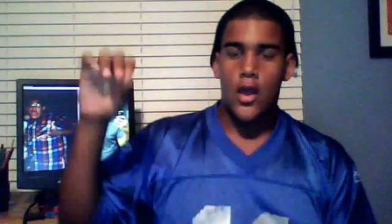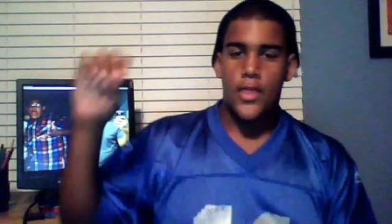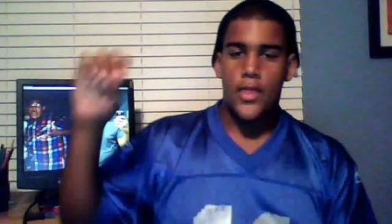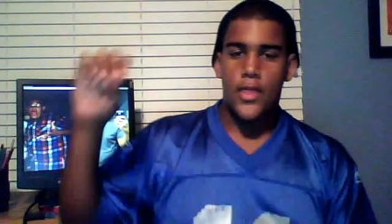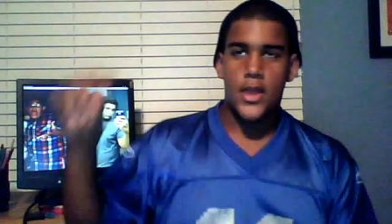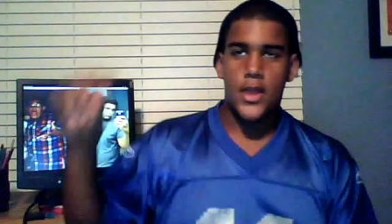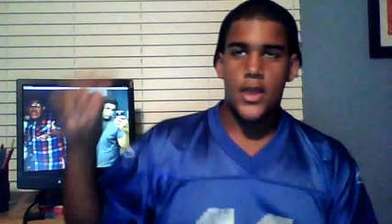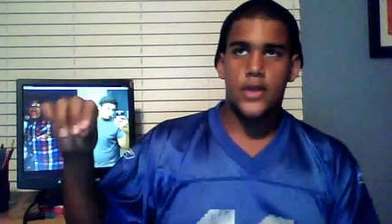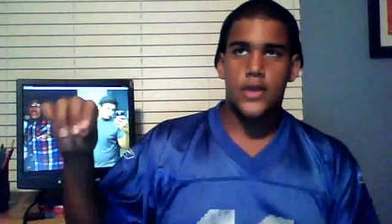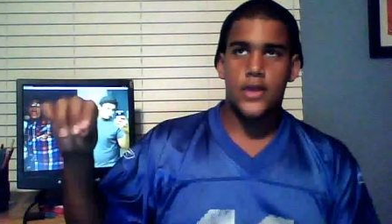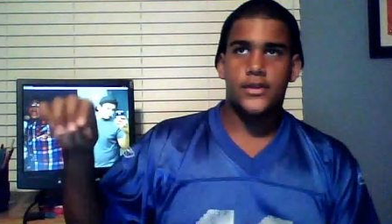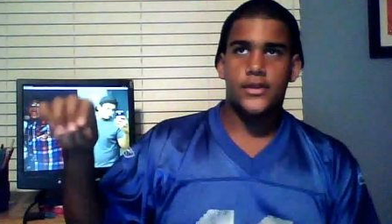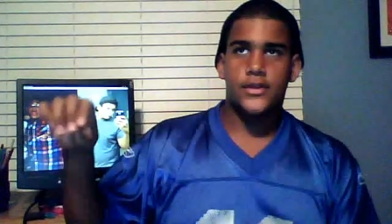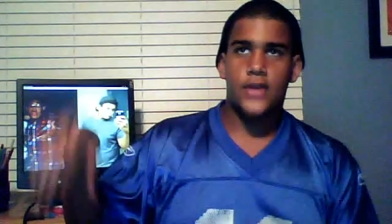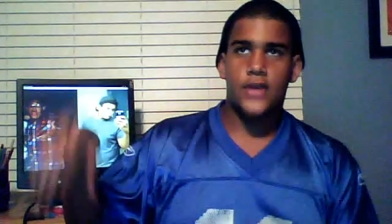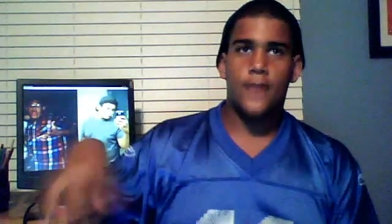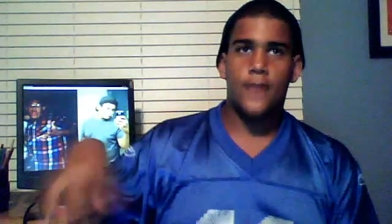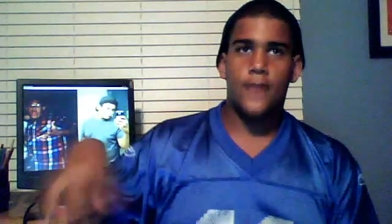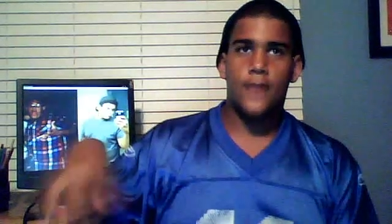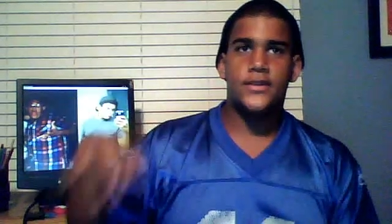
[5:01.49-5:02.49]
there's
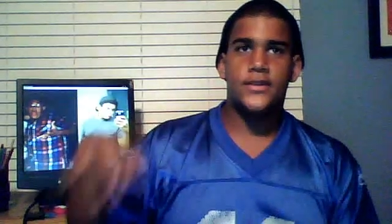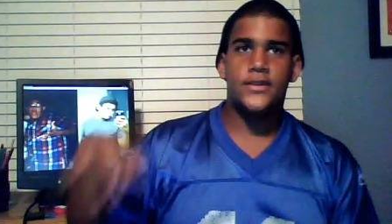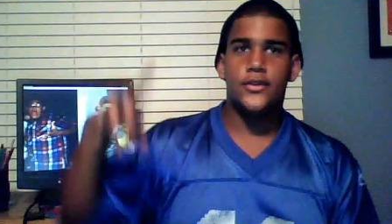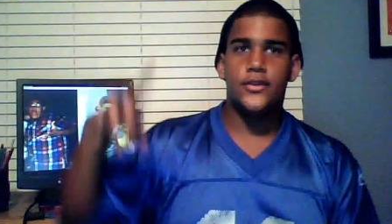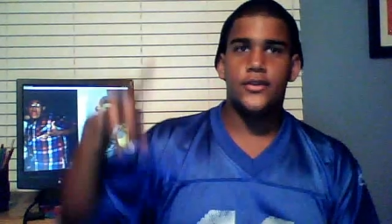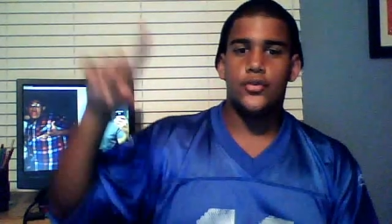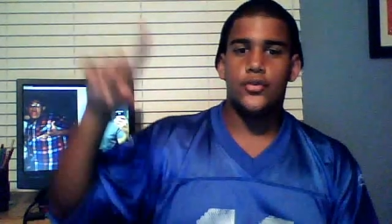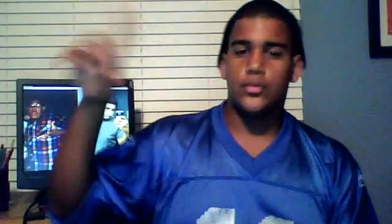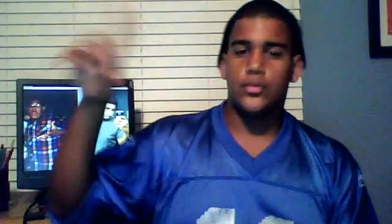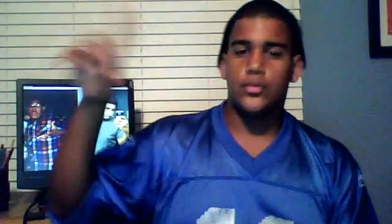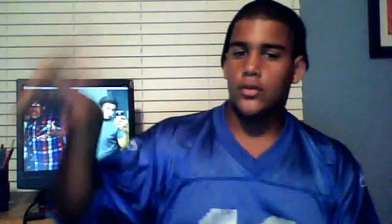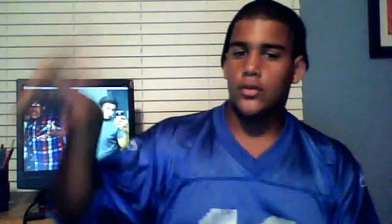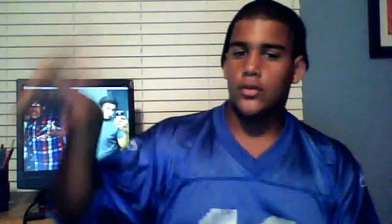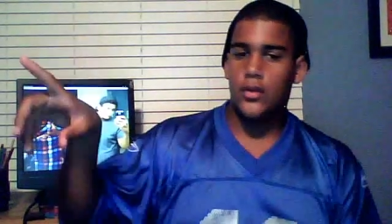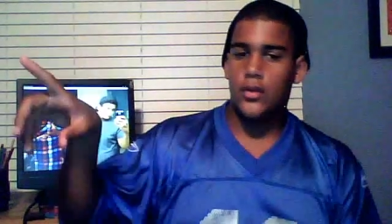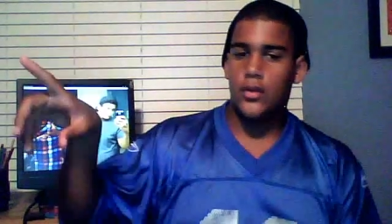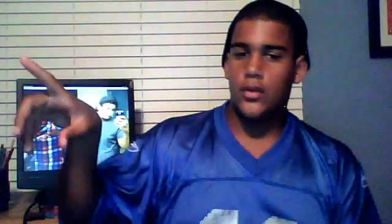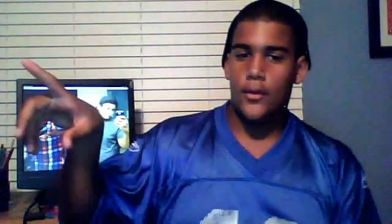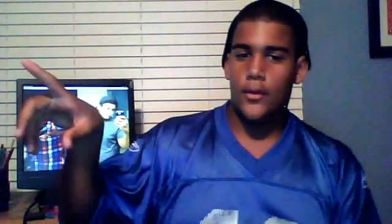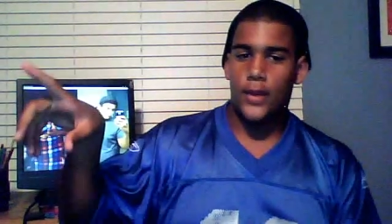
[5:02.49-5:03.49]
up to
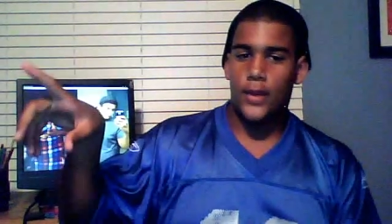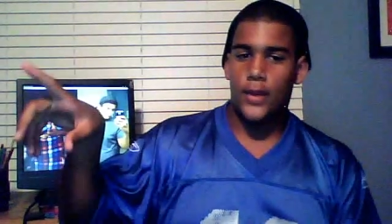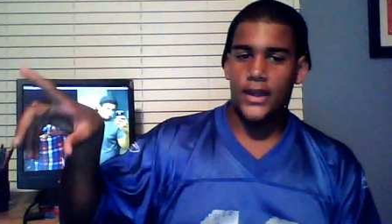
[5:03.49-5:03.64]
bunk